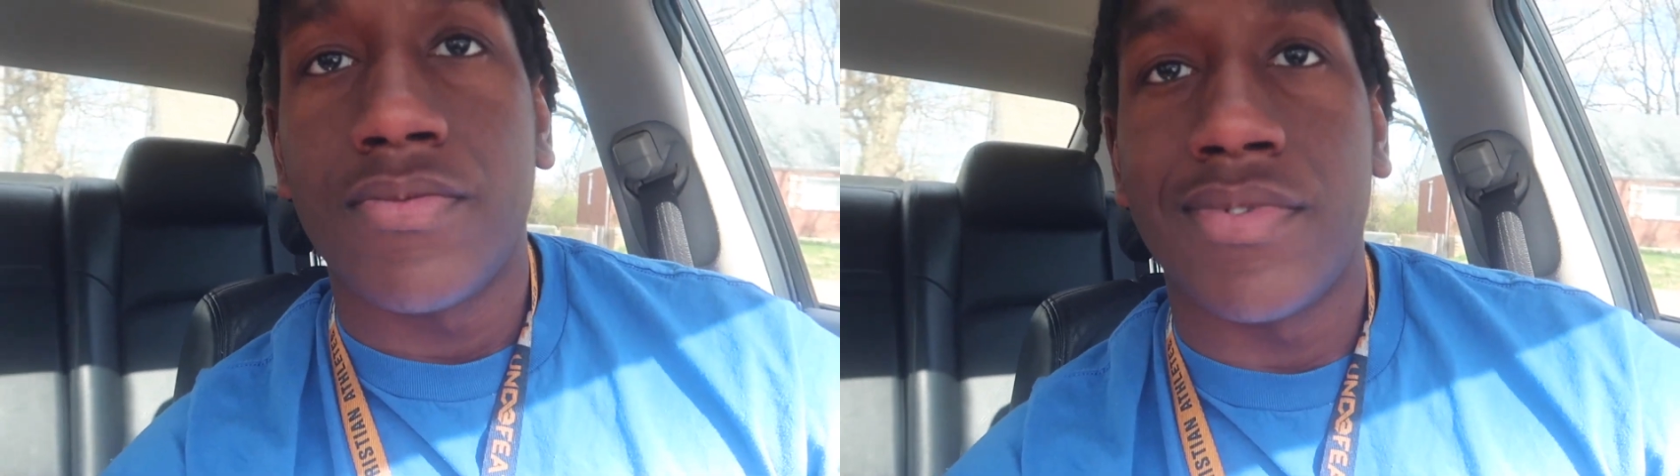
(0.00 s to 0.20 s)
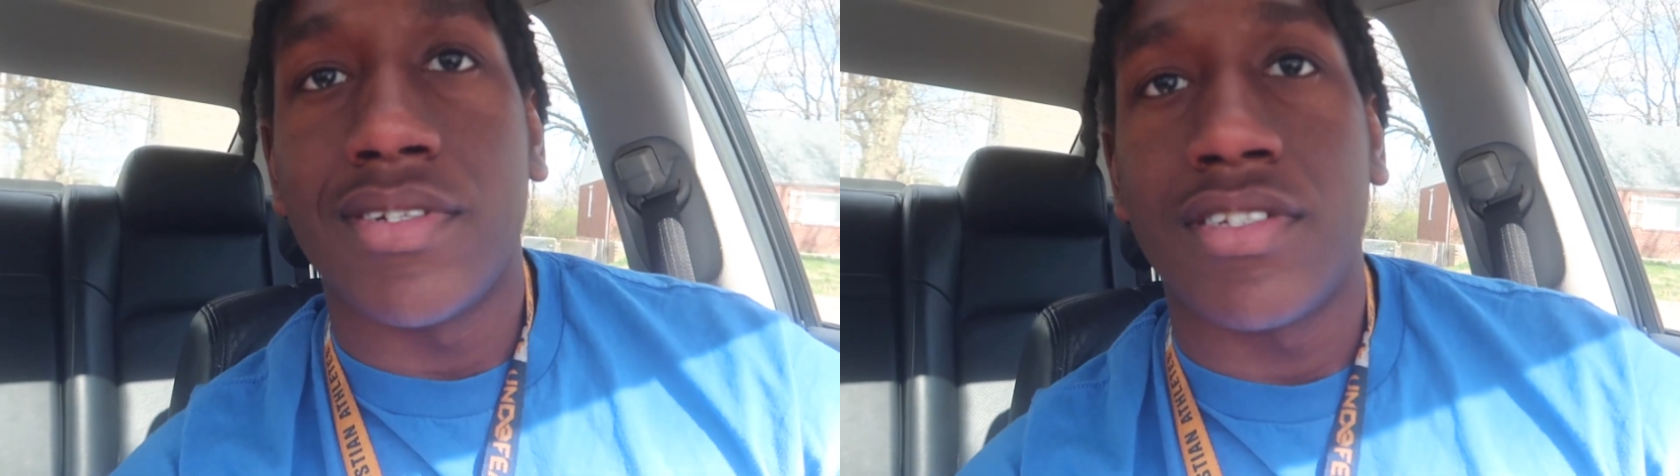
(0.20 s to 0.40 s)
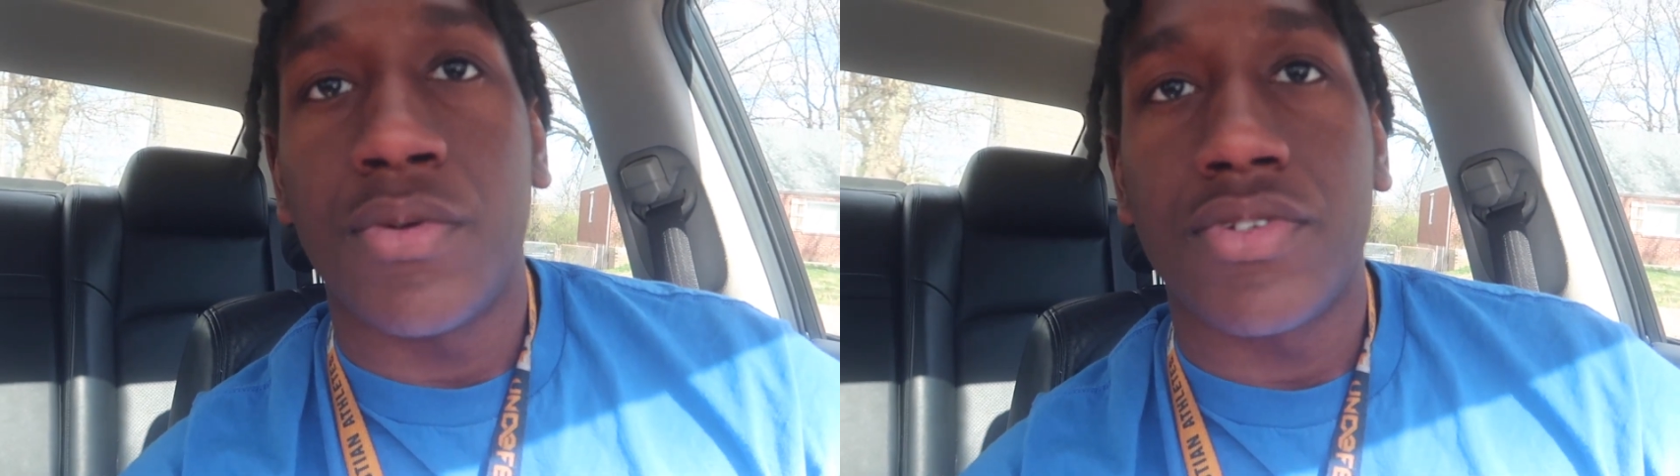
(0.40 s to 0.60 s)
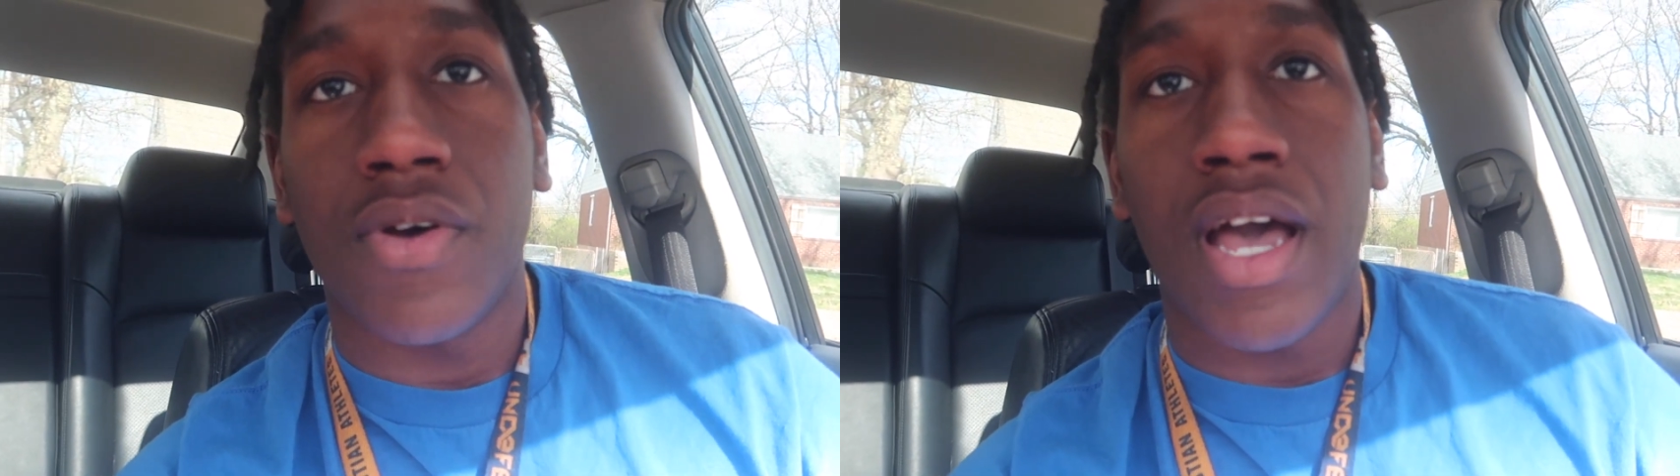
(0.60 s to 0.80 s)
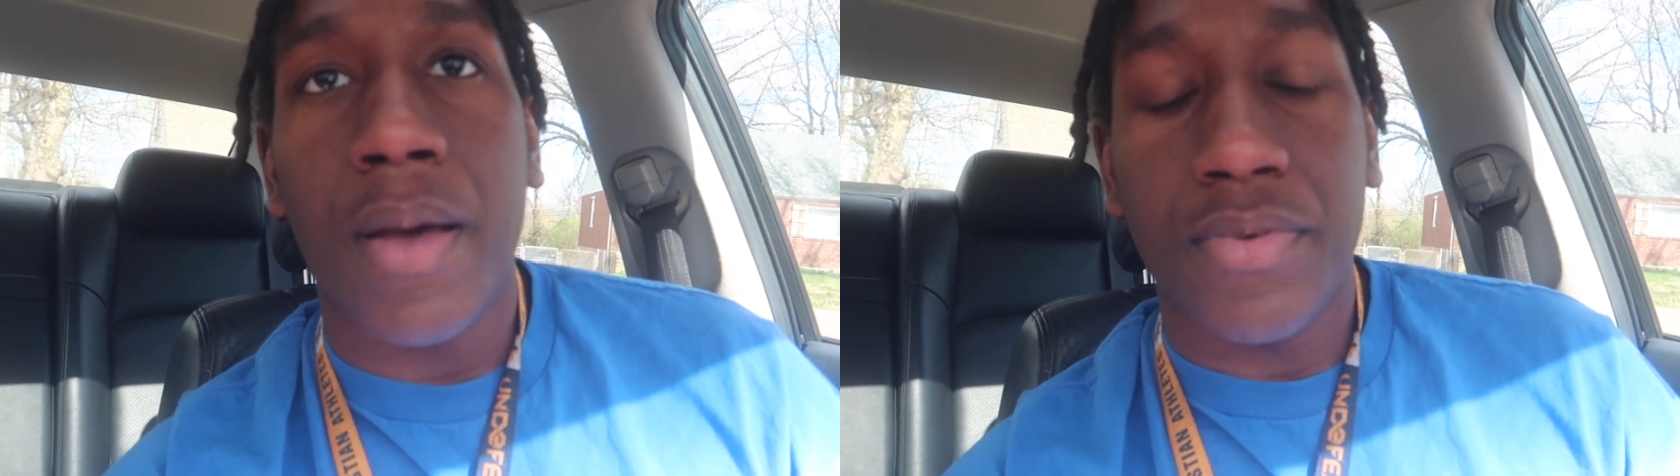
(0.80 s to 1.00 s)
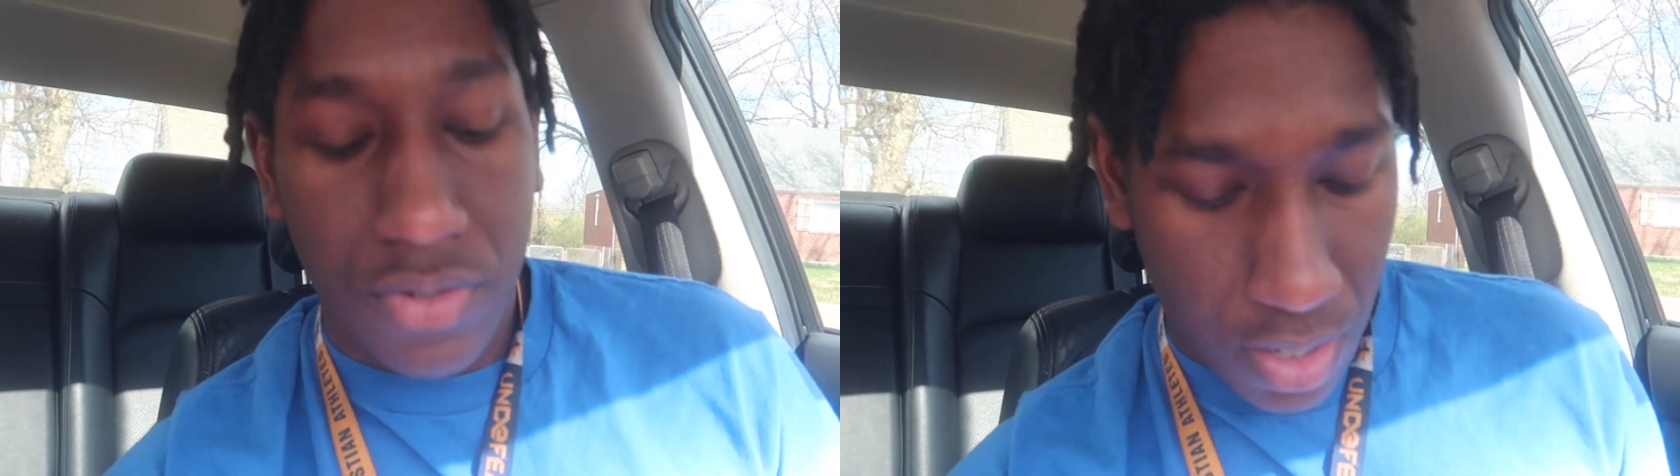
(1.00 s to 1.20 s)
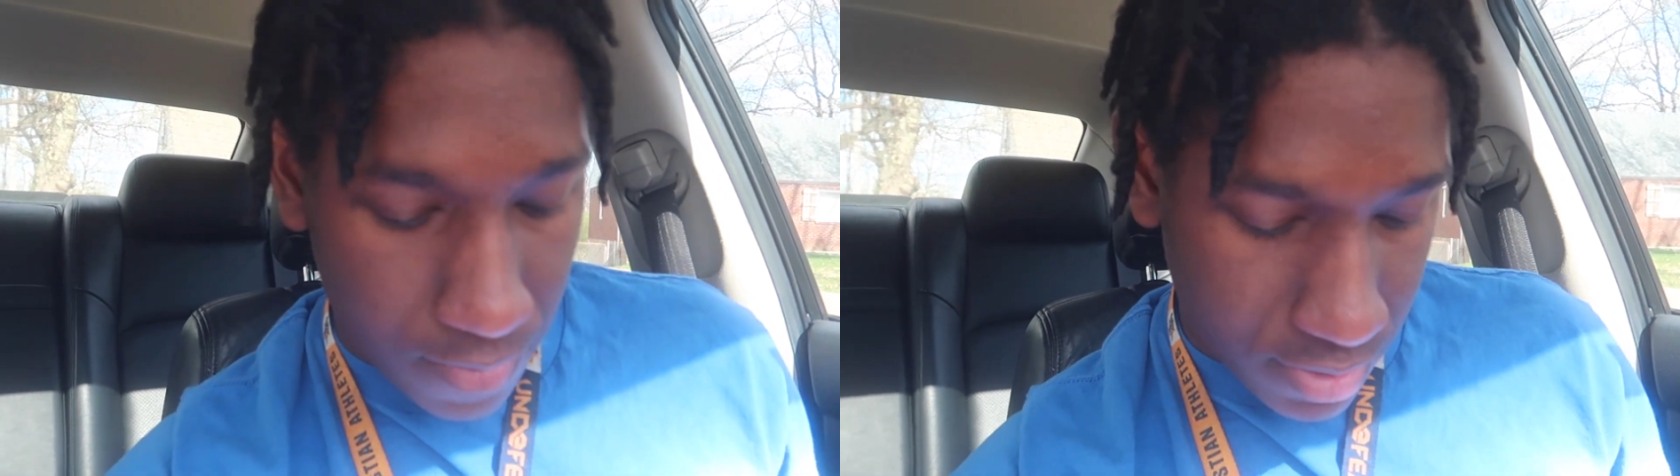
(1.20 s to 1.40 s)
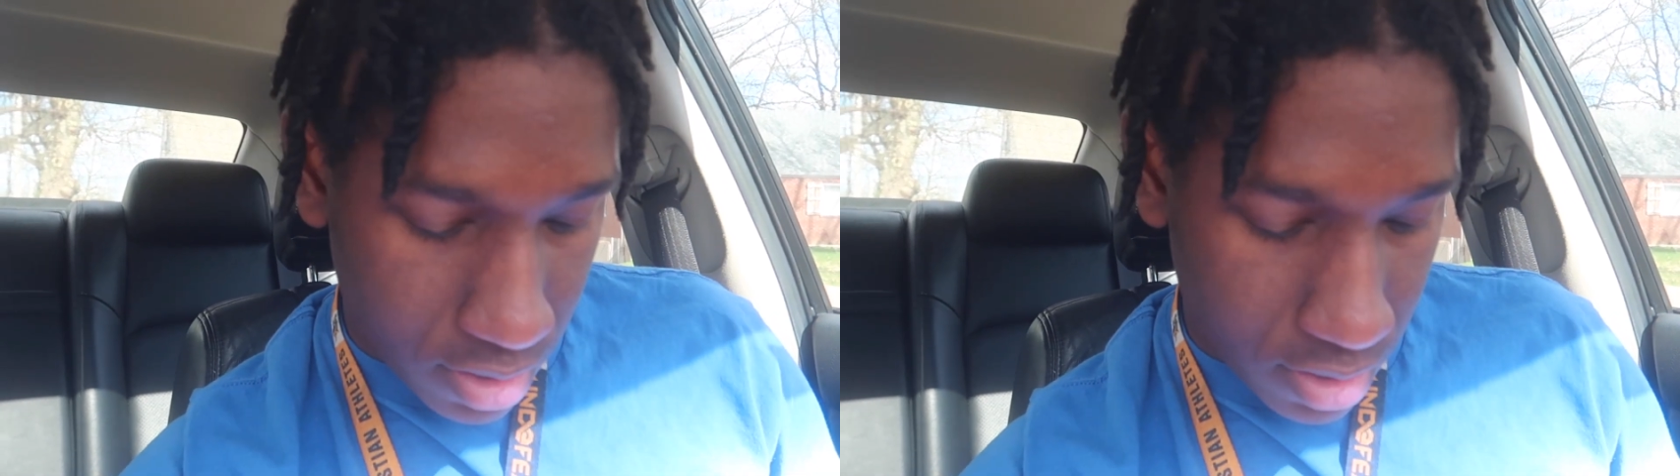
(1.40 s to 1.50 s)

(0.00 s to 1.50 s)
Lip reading: finna see what's gonna happen. So, I'm gonna